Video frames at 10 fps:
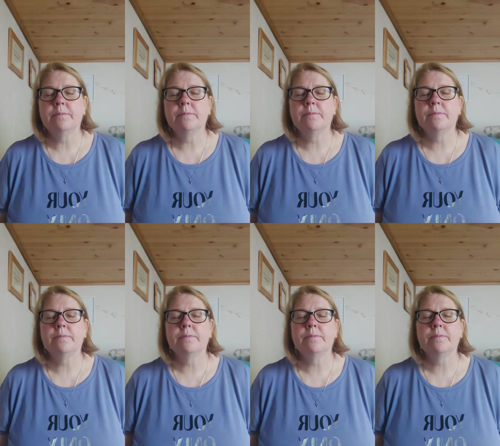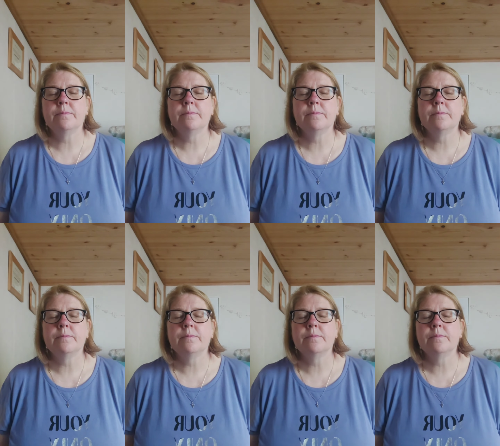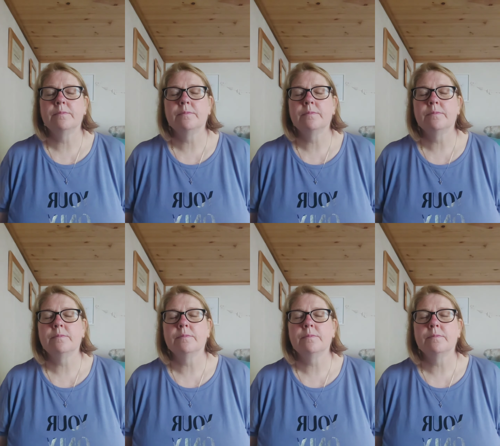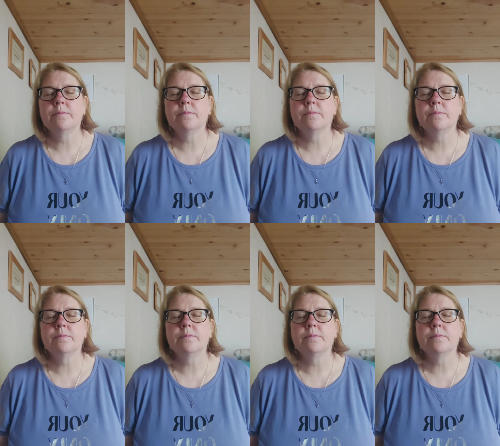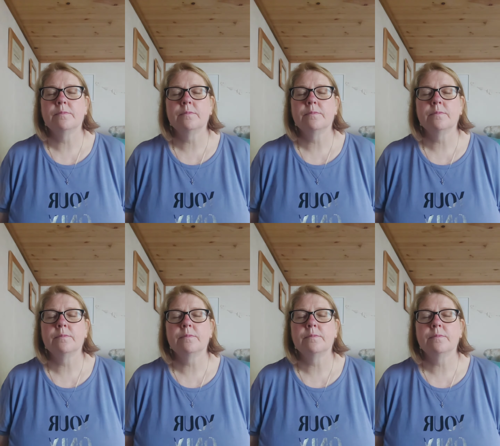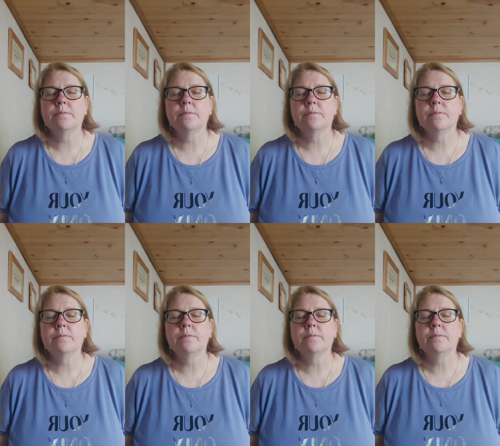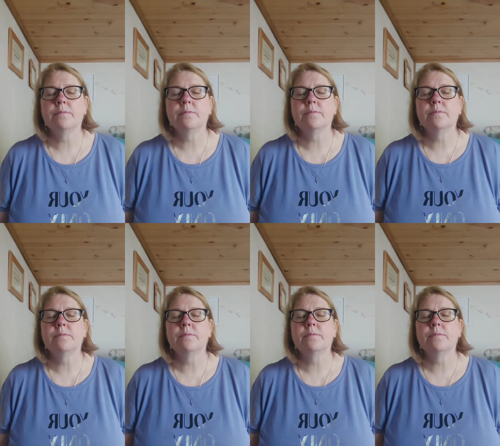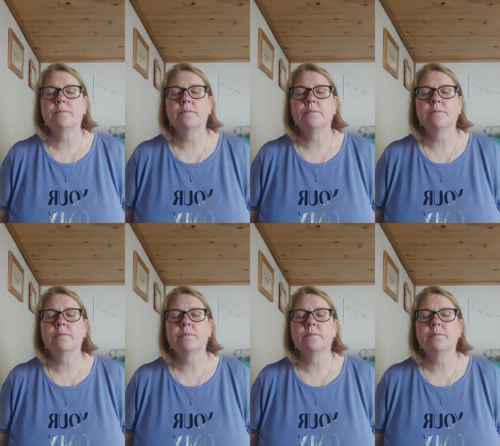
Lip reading: Nothing is said.